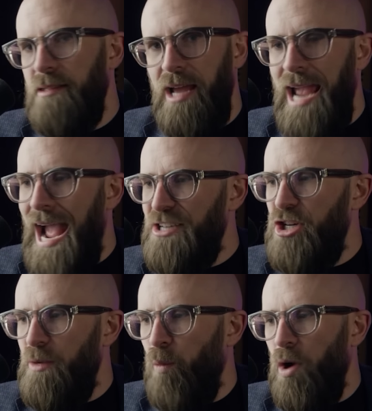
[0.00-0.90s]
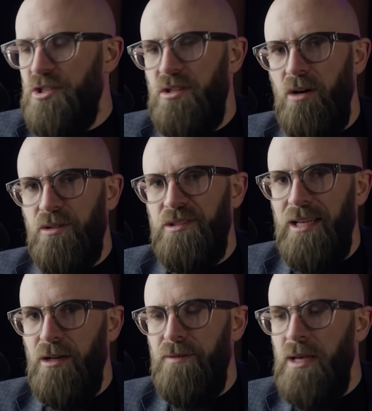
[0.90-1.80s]
that I actually watched the whole
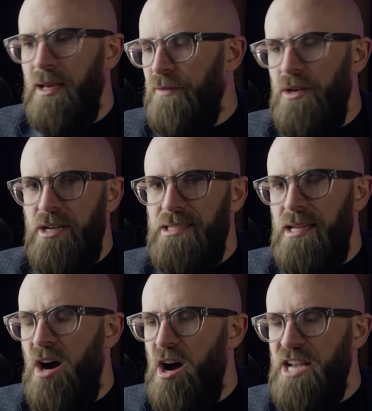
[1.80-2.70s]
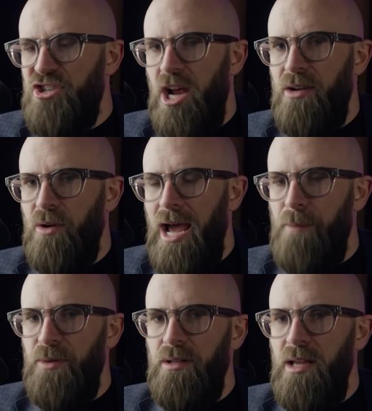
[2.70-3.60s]
thing of. Have you guys seen Hijack on
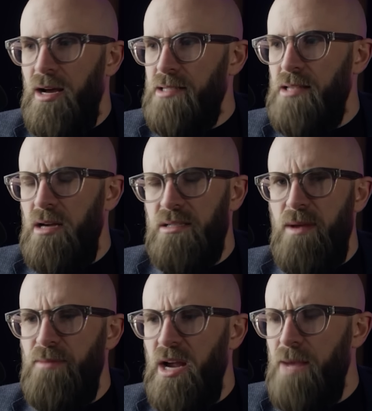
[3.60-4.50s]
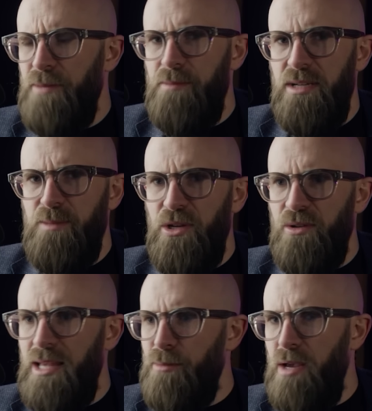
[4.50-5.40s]
Apple? I was like, oh, it's made by Apple. It must be
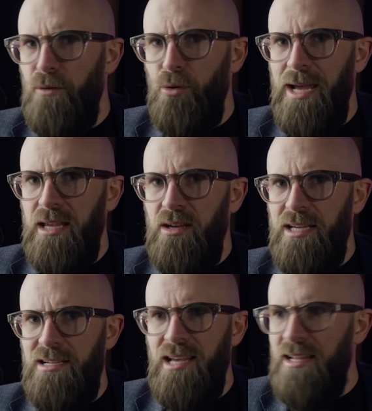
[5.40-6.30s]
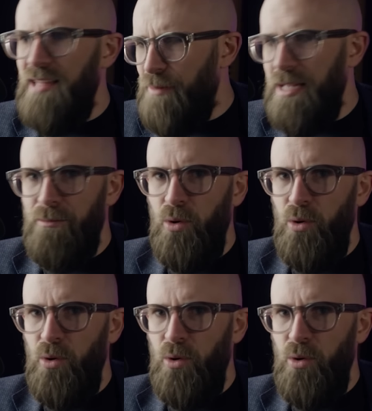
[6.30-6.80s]
good. They make For All Mankind. They make The